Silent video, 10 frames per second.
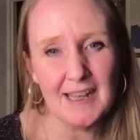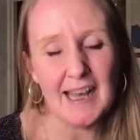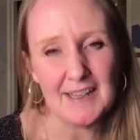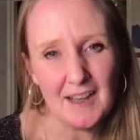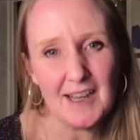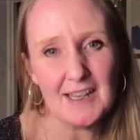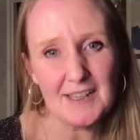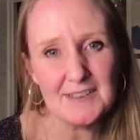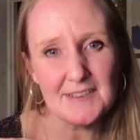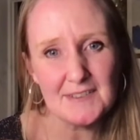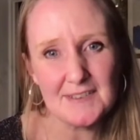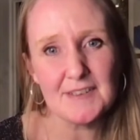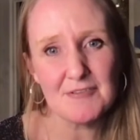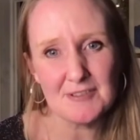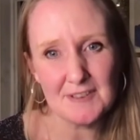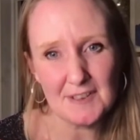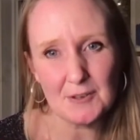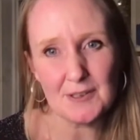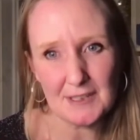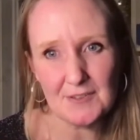and highlighted the difference that
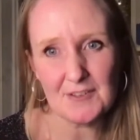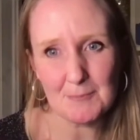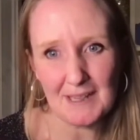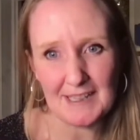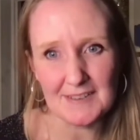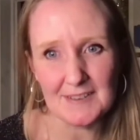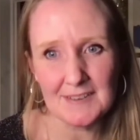your gifts have made.